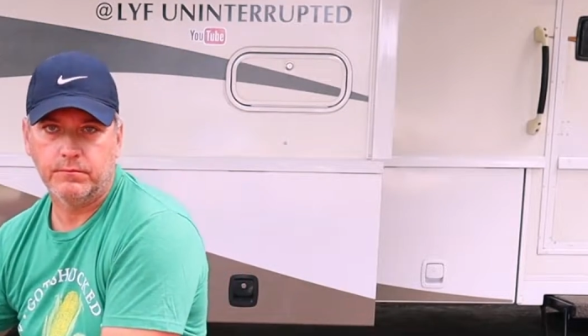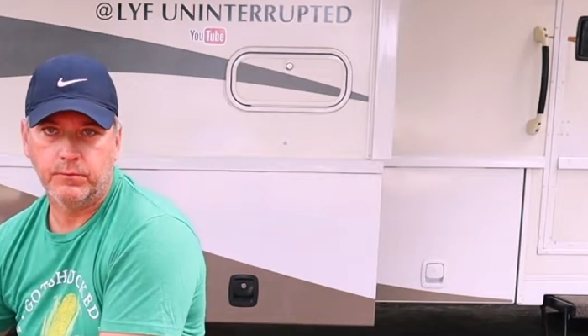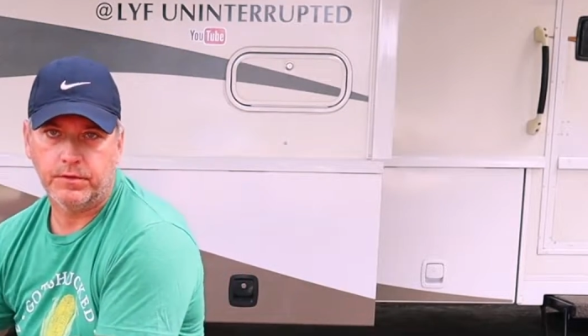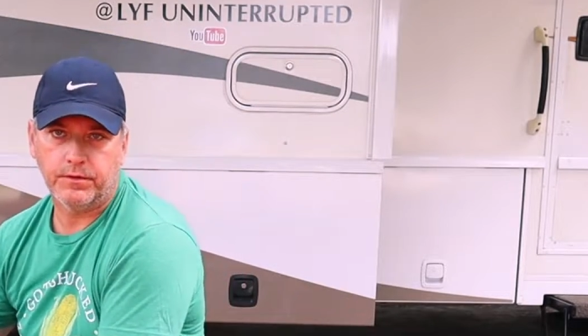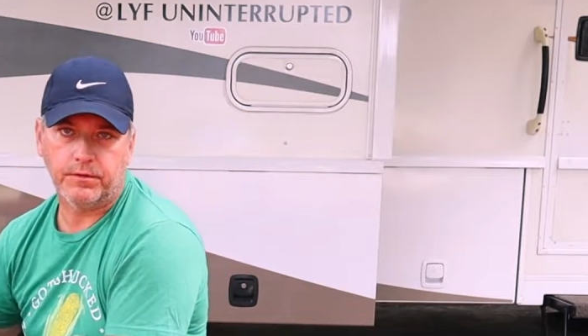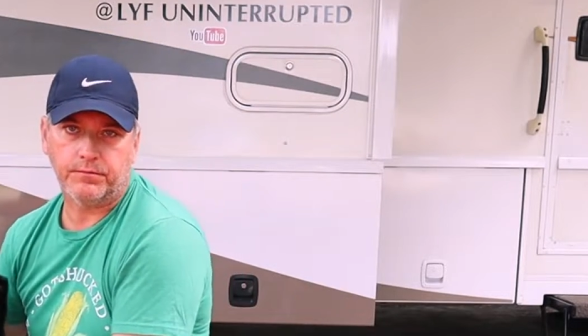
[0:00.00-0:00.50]

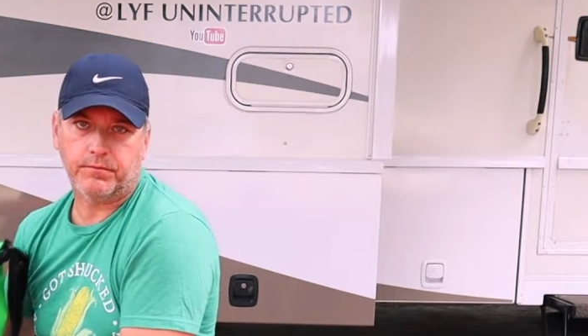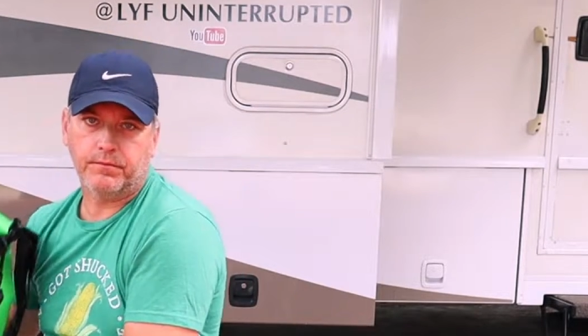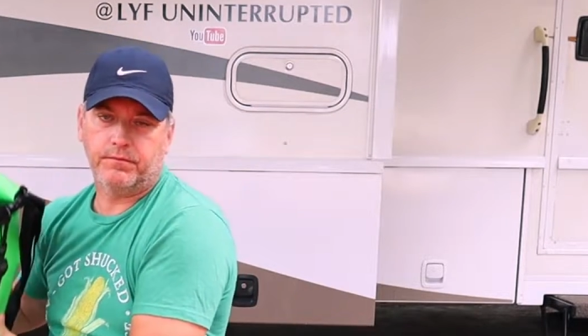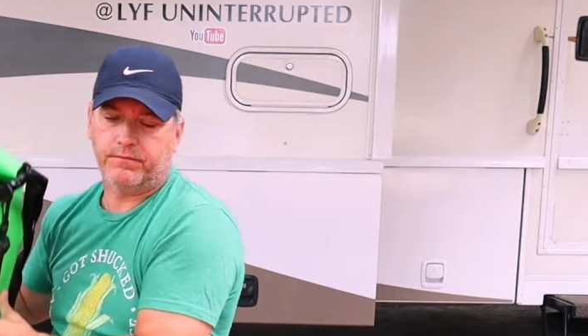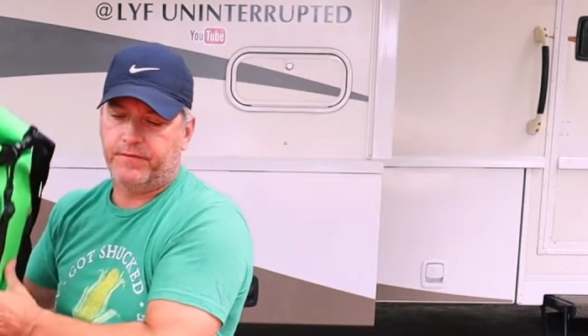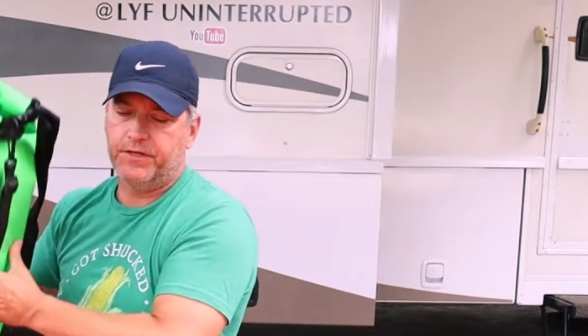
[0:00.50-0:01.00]
One other
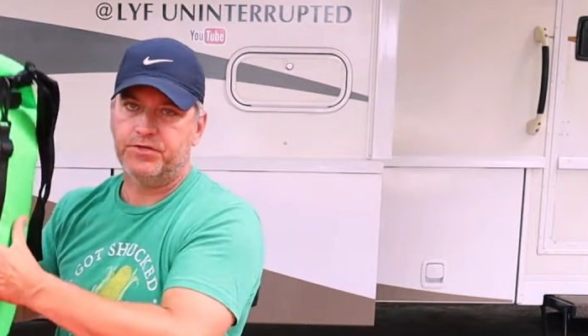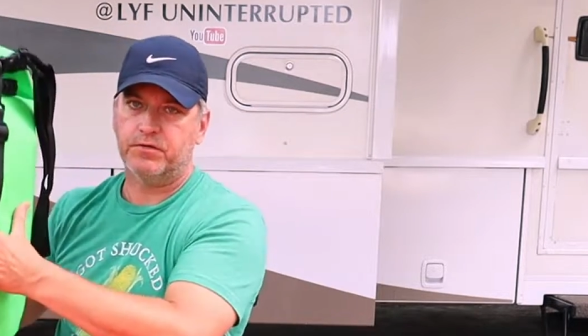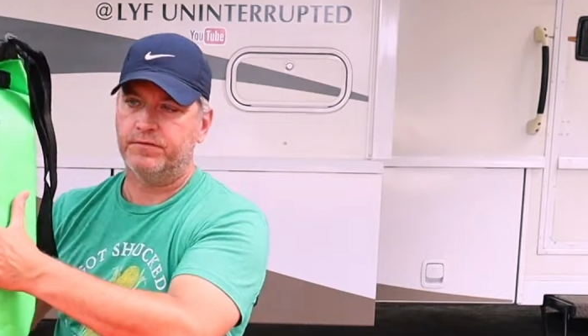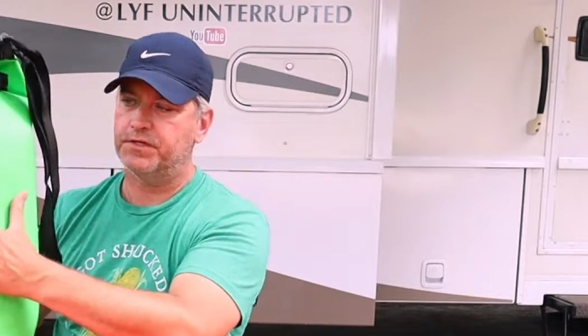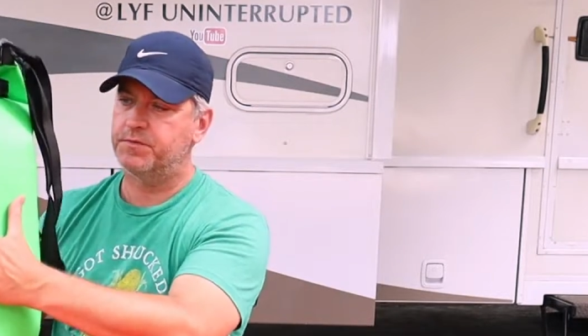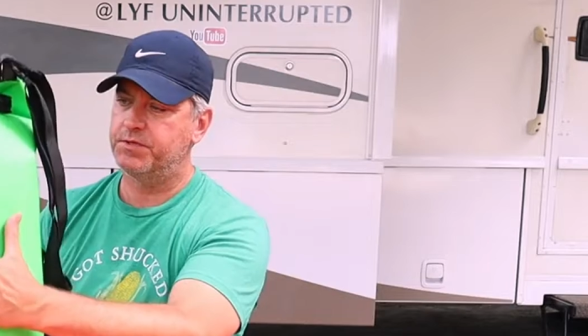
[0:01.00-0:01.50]
feature
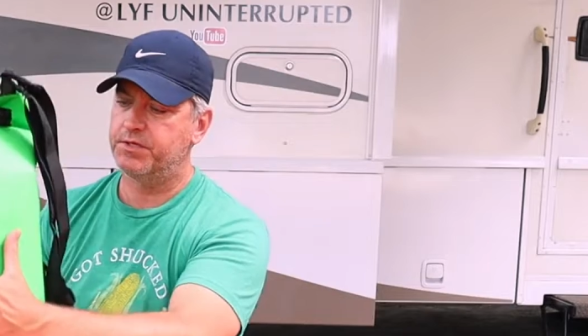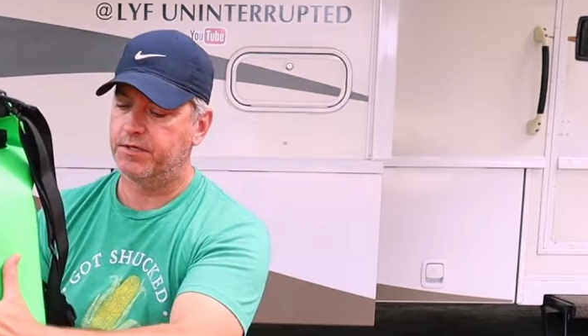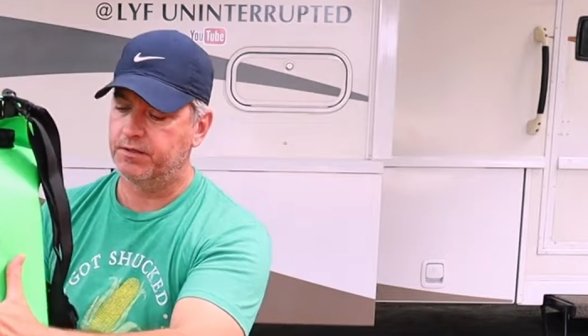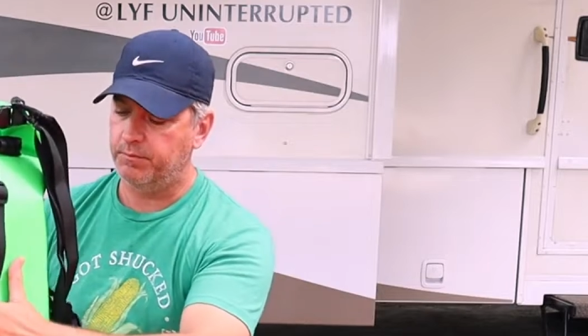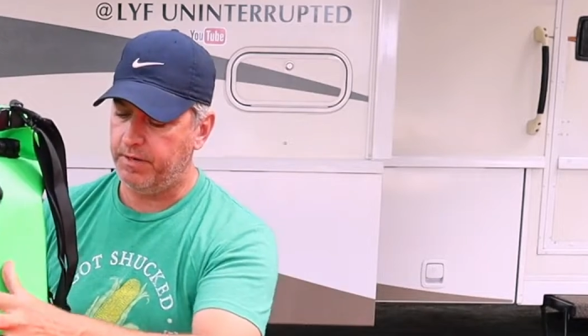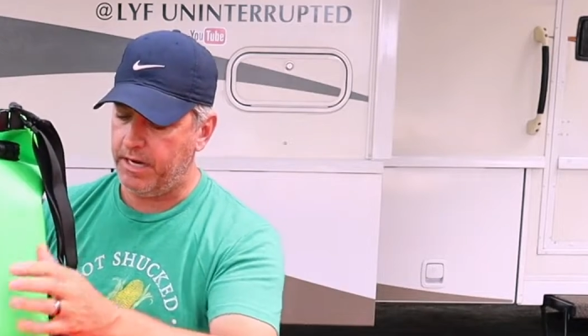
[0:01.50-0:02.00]
of this
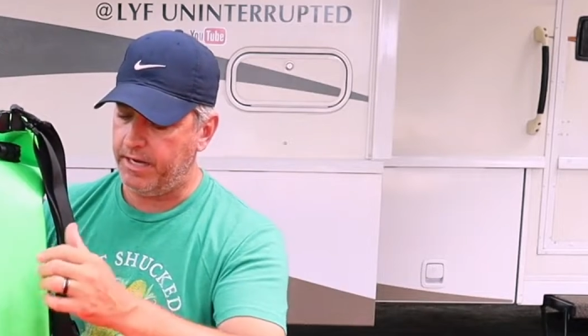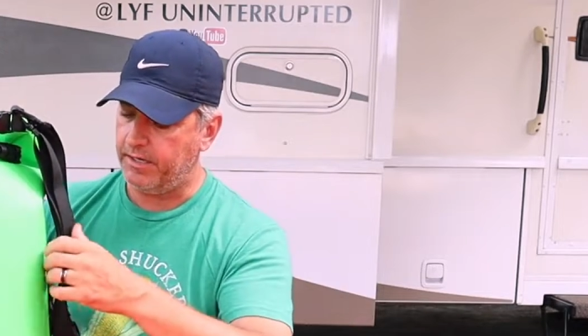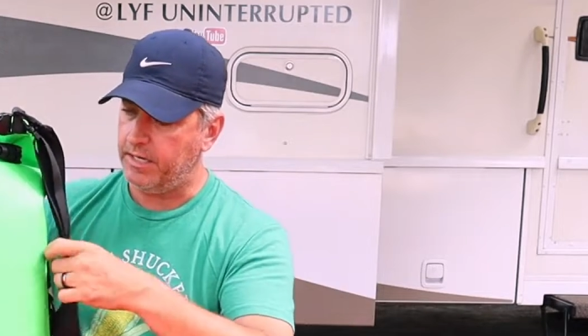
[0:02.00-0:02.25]
particular bag,